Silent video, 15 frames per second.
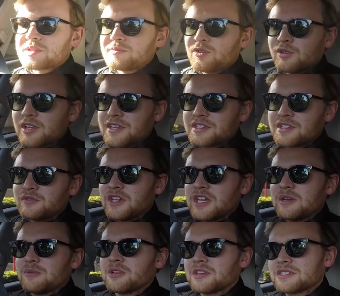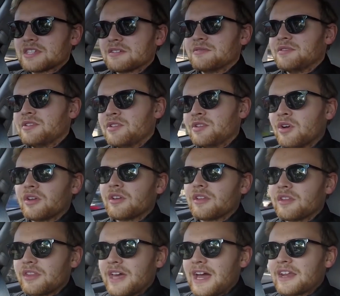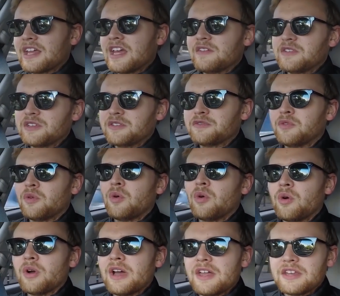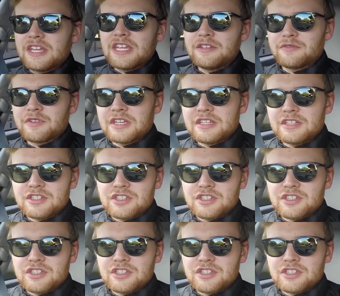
small SUV, but it's not that heavy for an EV